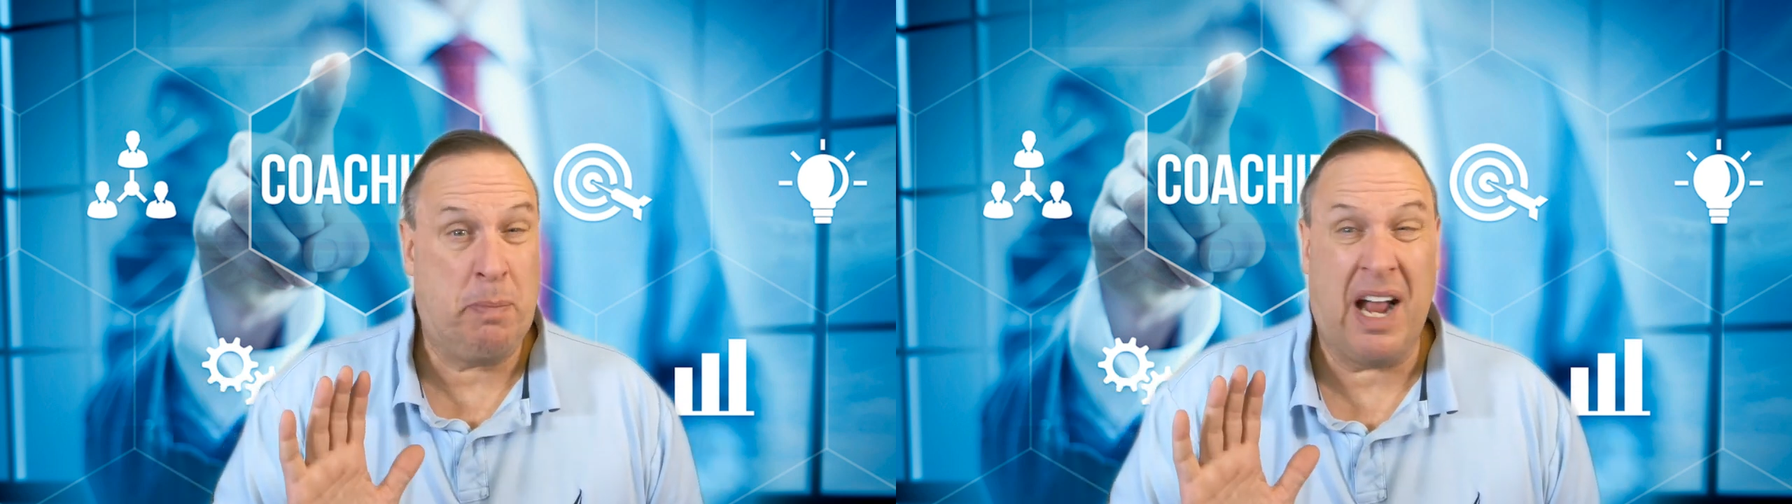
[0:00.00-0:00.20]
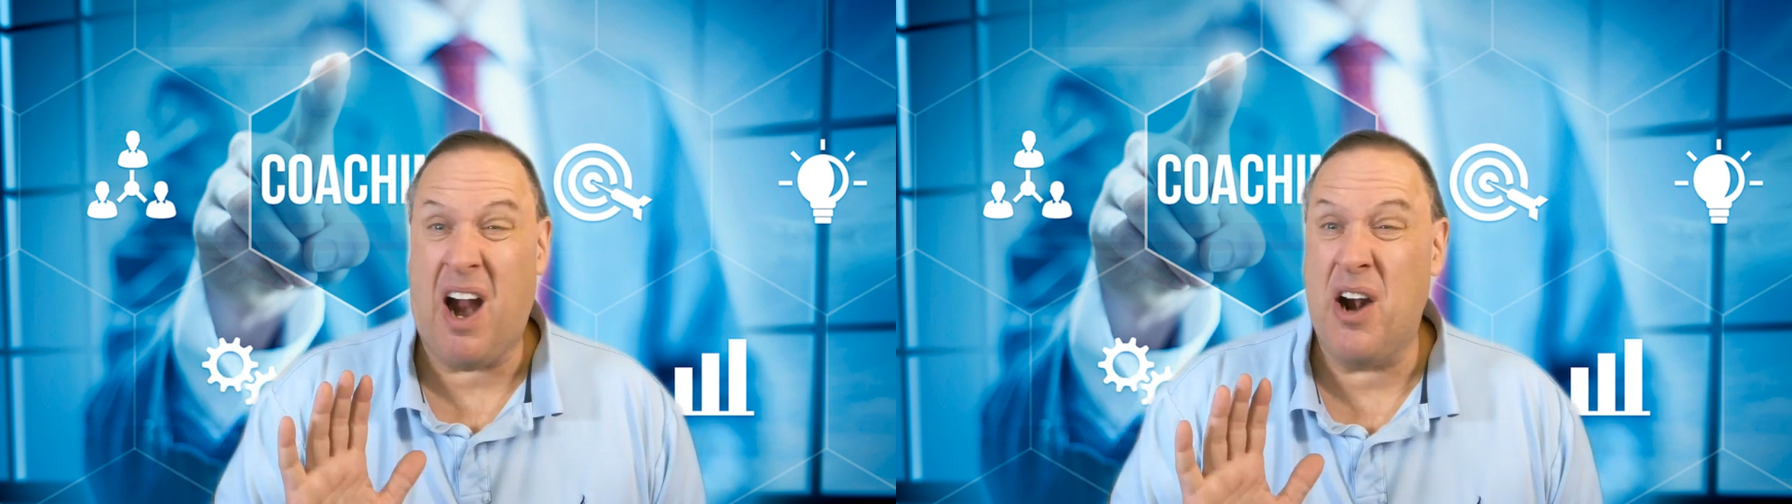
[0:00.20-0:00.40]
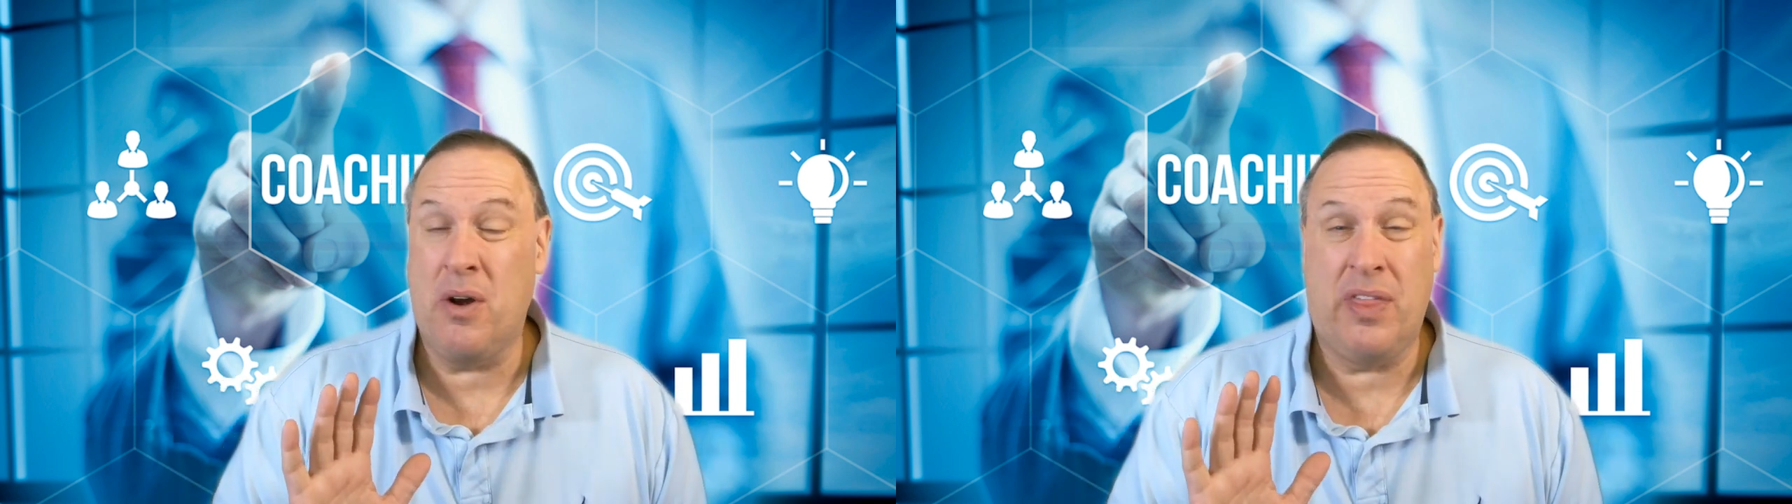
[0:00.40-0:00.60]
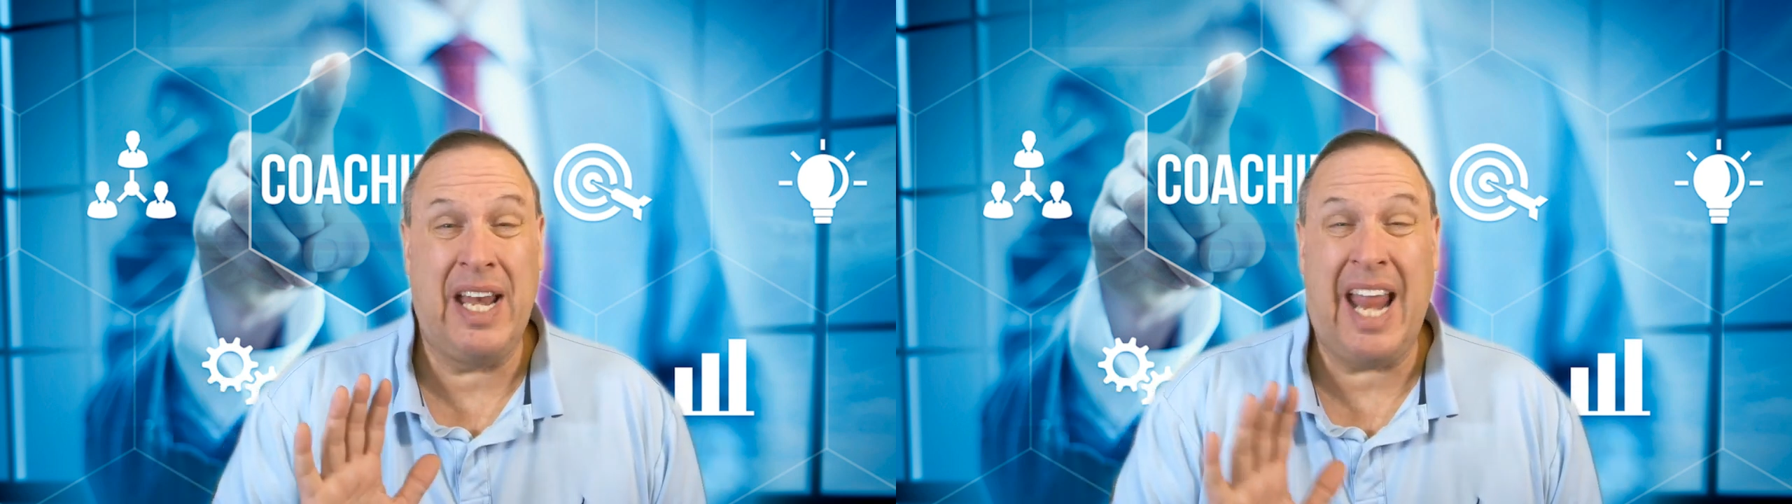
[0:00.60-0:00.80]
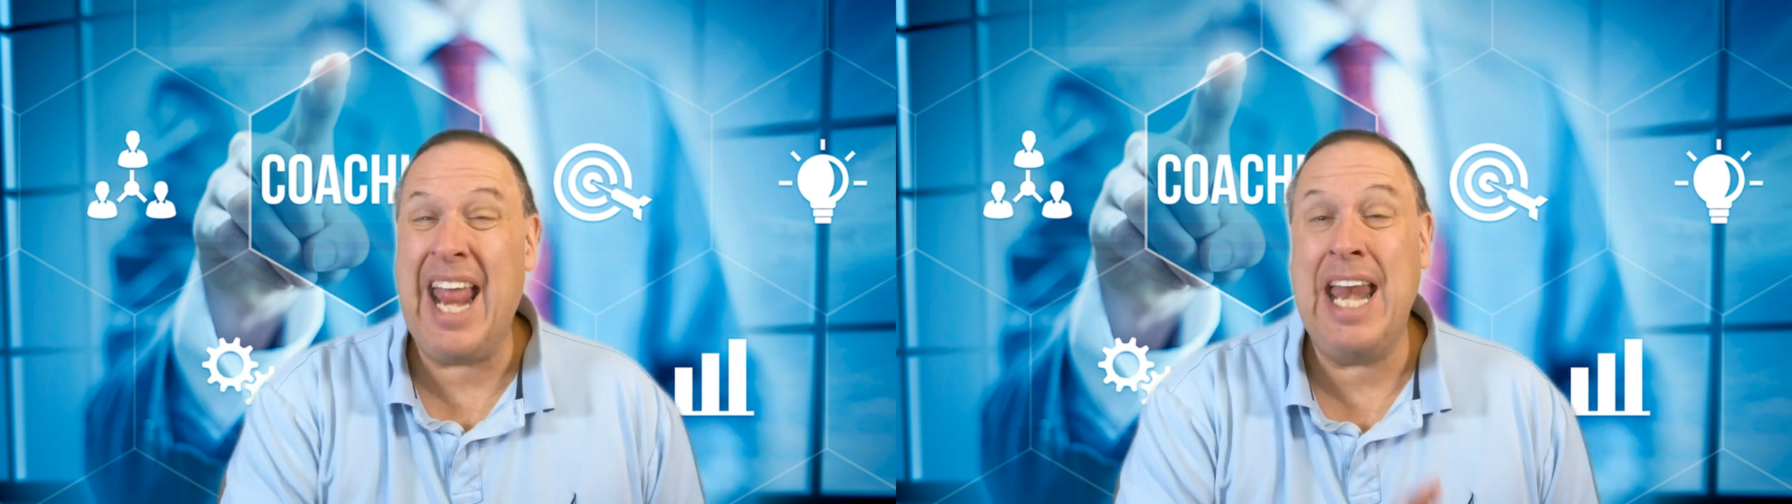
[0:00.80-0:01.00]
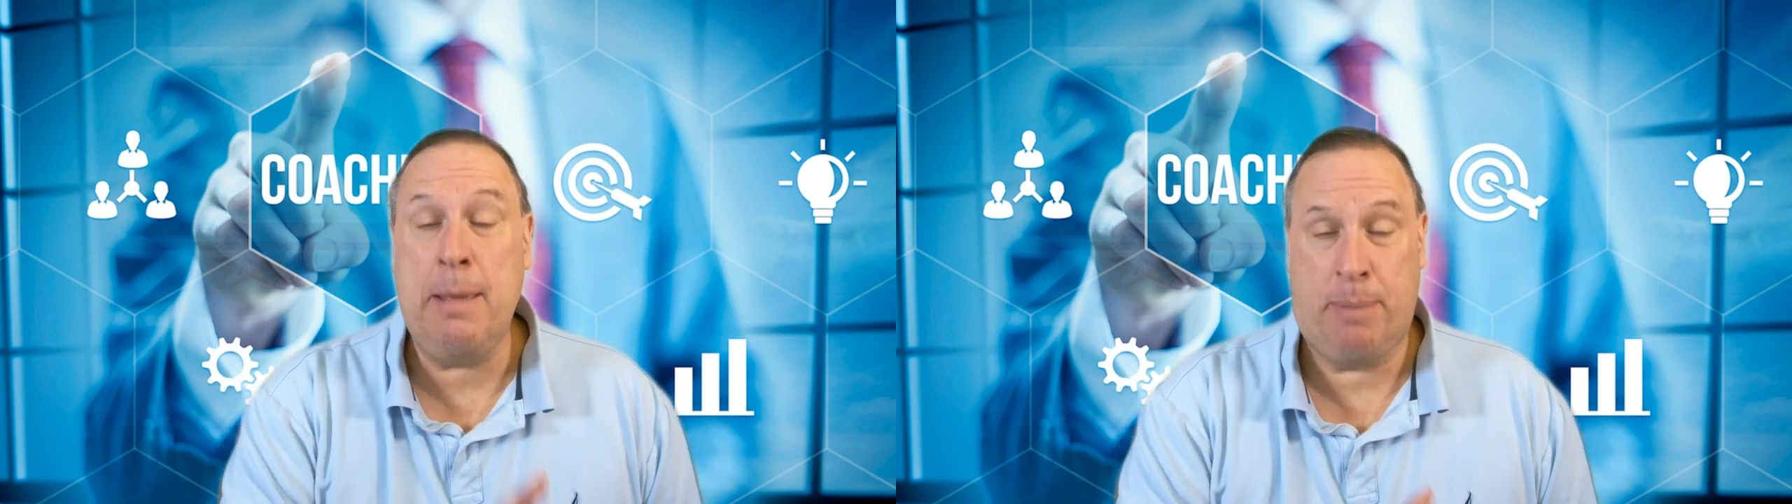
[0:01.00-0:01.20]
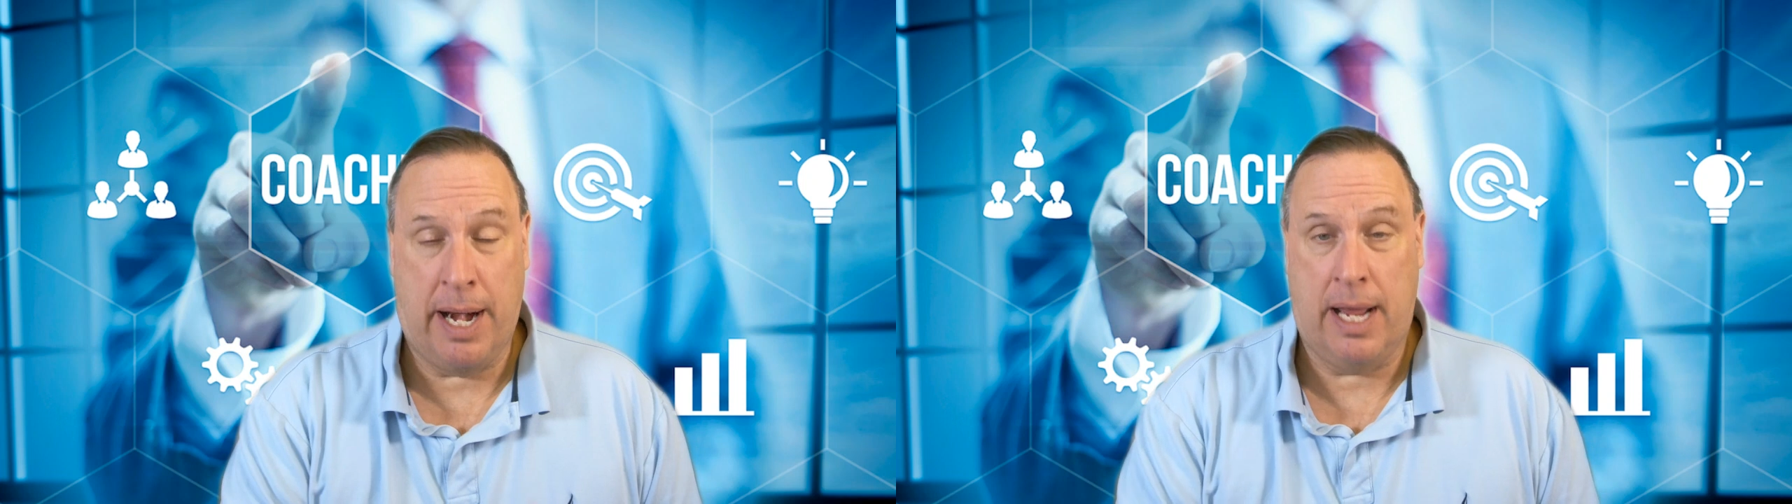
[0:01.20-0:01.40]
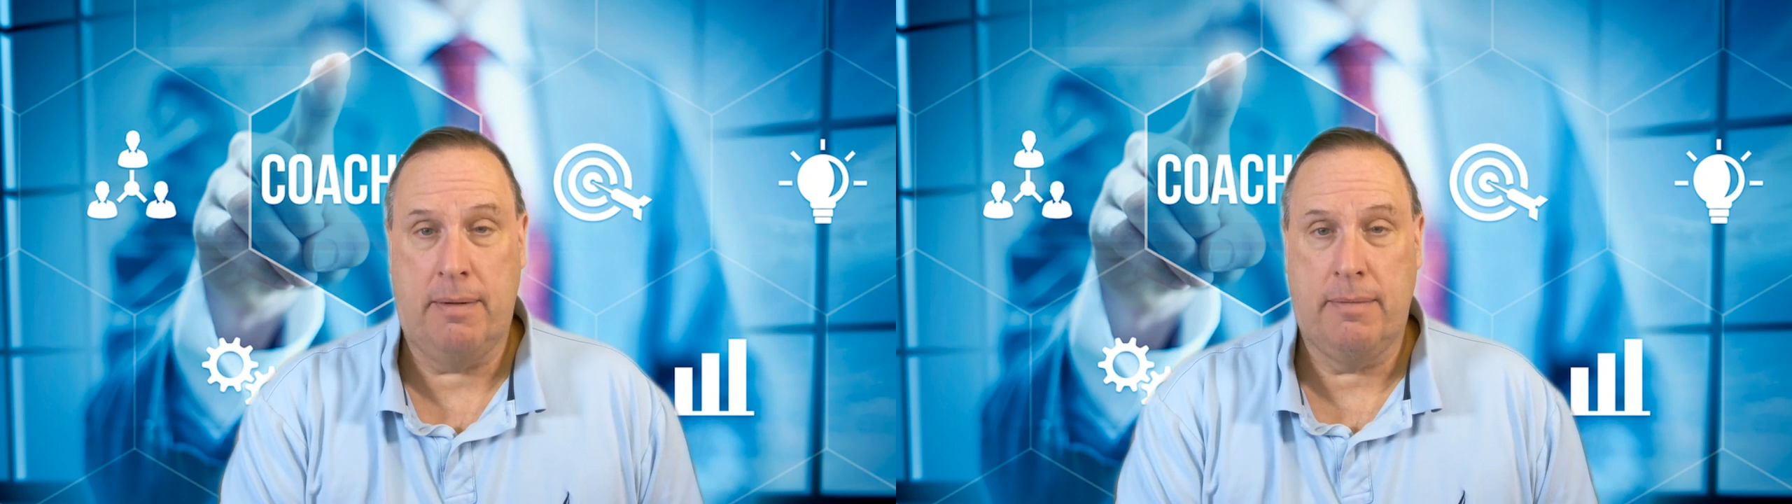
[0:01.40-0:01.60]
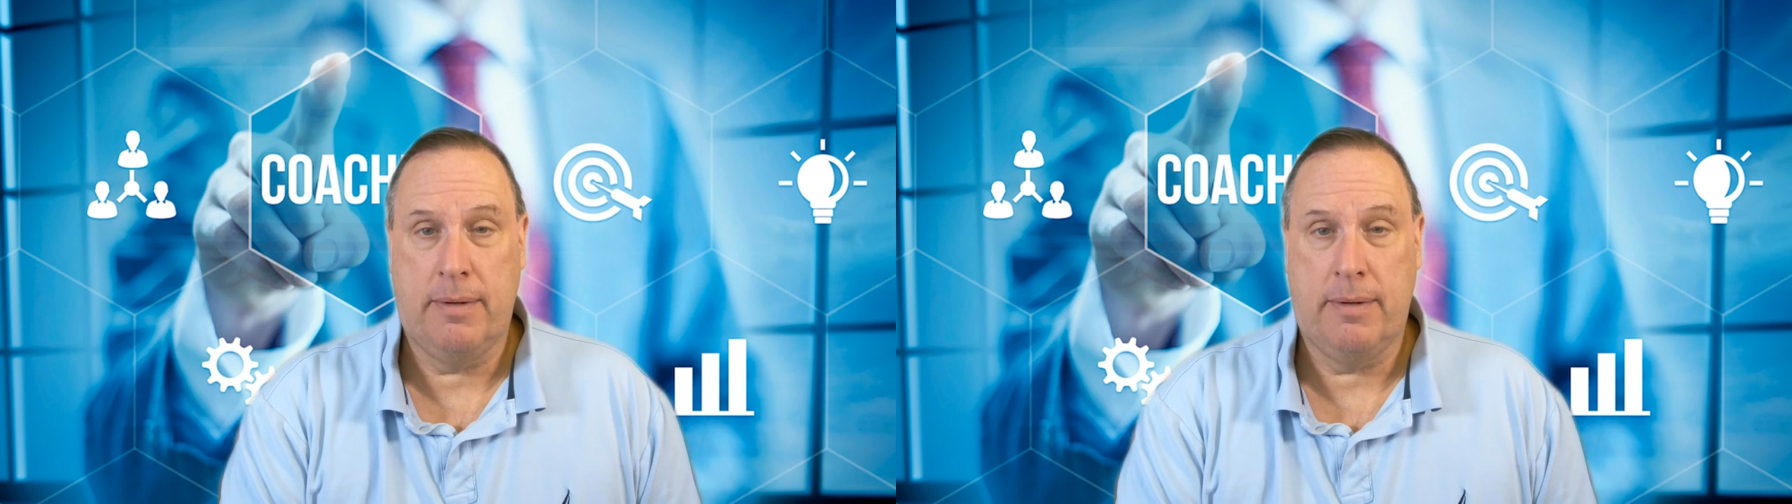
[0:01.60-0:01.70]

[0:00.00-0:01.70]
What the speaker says: back anybody